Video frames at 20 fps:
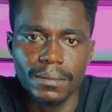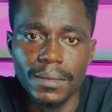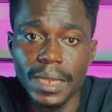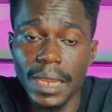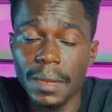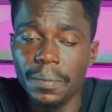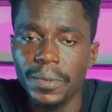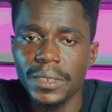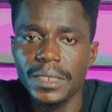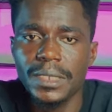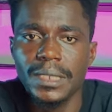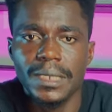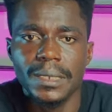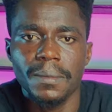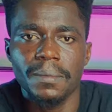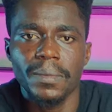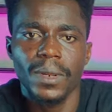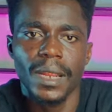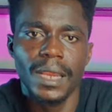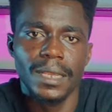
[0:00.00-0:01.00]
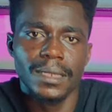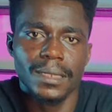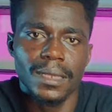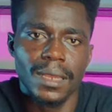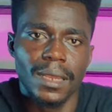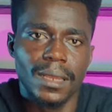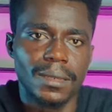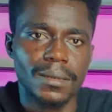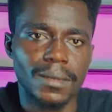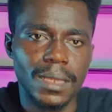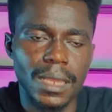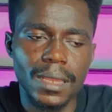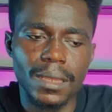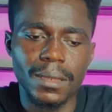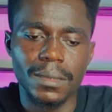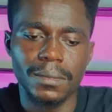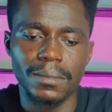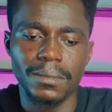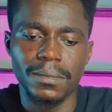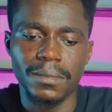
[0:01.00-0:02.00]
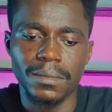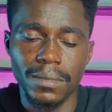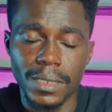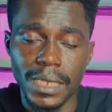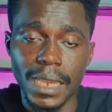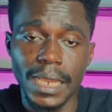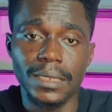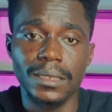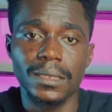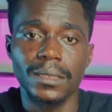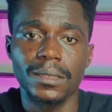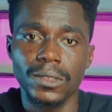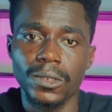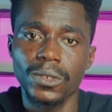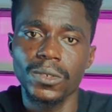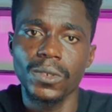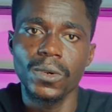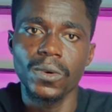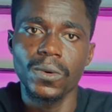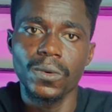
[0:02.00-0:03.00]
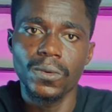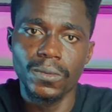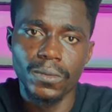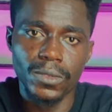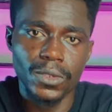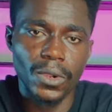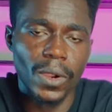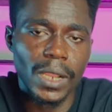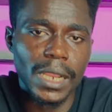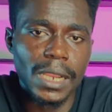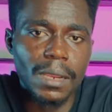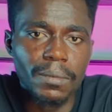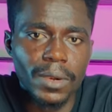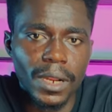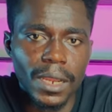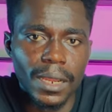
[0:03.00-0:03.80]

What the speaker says: A pretty simple answer: get to know your camera.